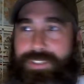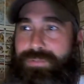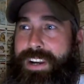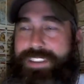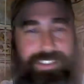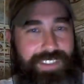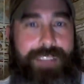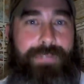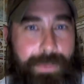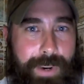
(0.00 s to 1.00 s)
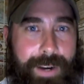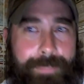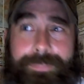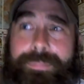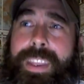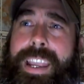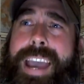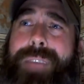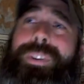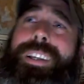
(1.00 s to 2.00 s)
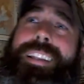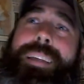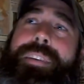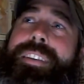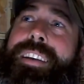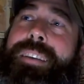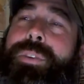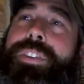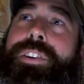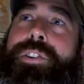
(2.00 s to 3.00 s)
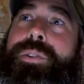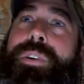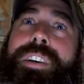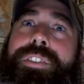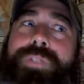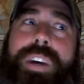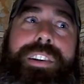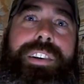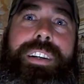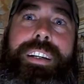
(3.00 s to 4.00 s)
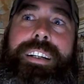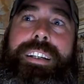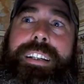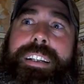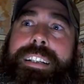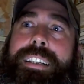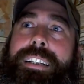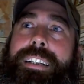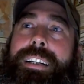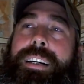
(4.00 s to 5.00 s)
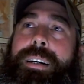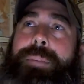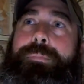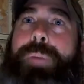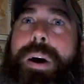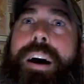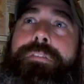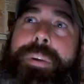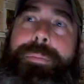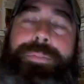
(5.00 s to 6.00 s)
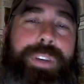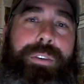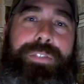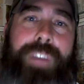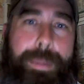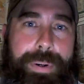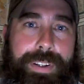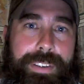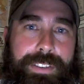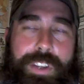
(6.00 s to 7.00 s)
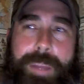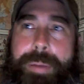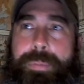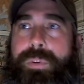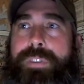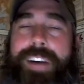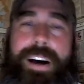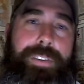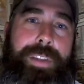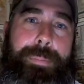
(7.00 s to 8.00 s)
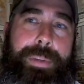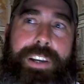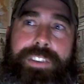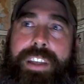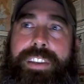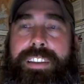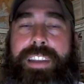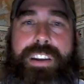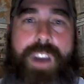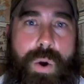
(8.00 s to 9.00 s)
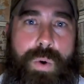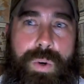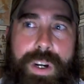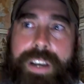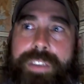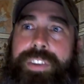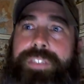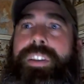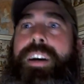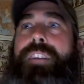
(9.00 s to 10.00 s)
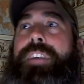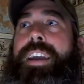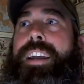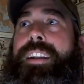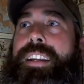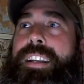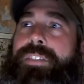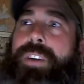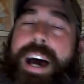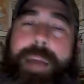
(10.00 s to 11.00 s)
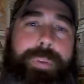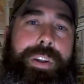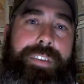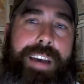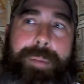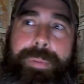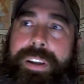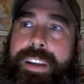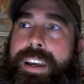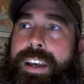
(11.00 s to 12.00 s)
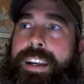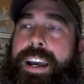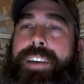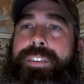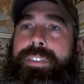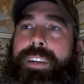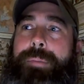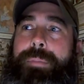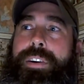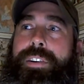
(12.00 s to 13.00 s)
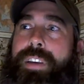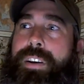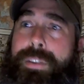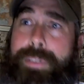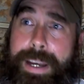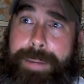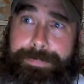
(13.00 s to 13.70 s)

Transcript: racist everywhere. And really, I mean, what they're doing is trying to puff themselves up so that people will follow them because they think they know the stuff. And it is a hot button topic. Guys, I'm here to tell you that